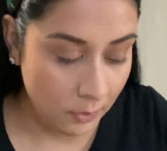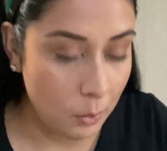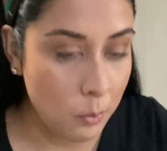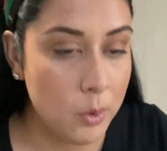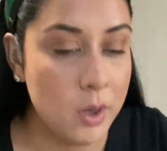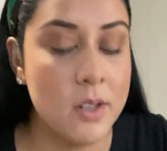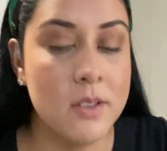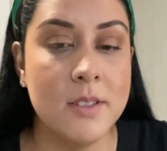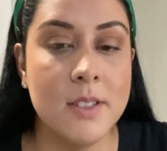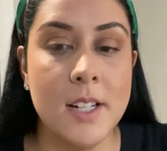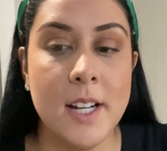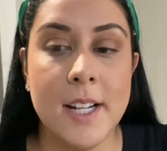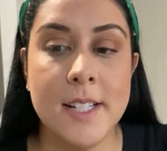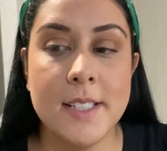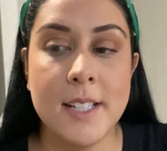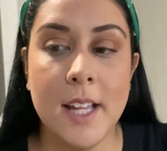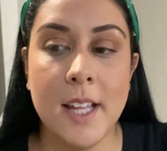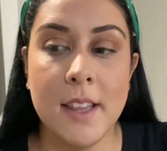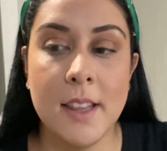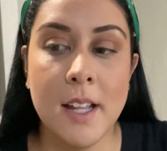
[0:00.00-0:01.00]
what else did I
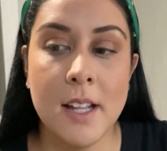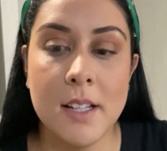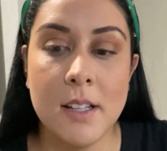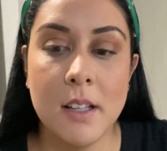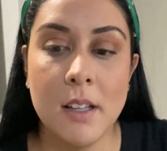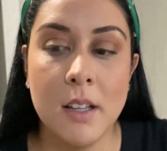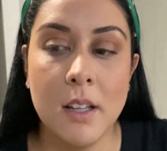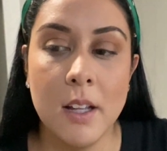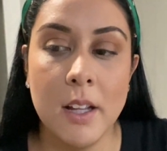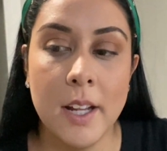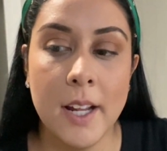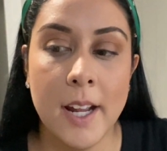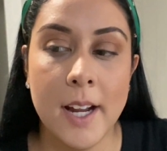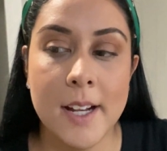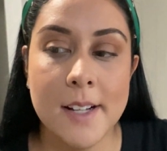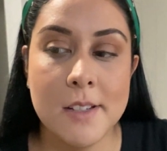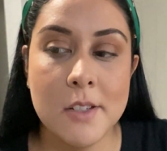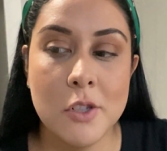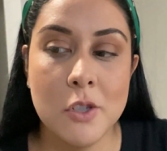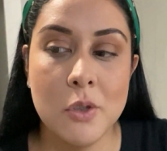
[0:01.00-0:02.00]
take that I
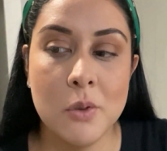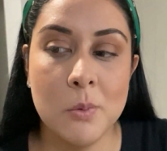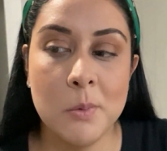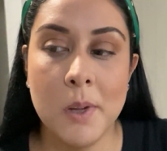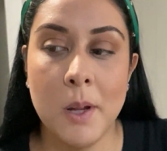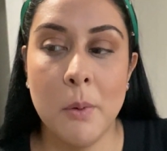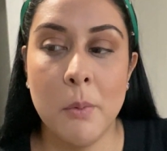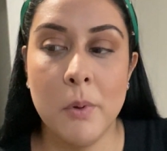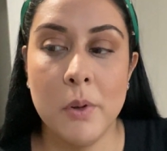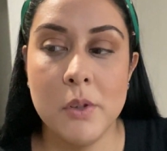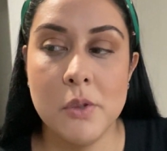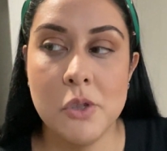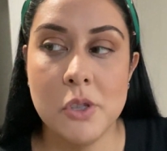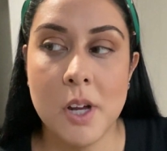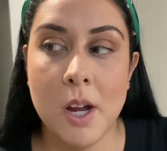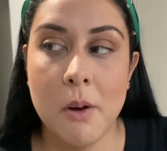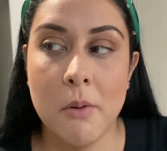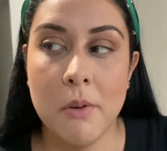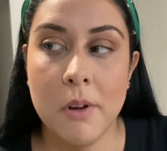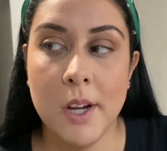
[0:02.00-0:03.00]
had to do like with
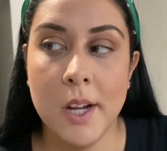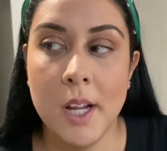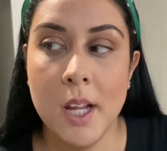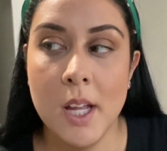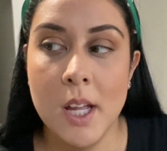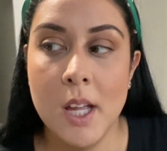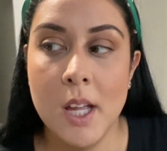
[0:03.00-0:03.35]
showering?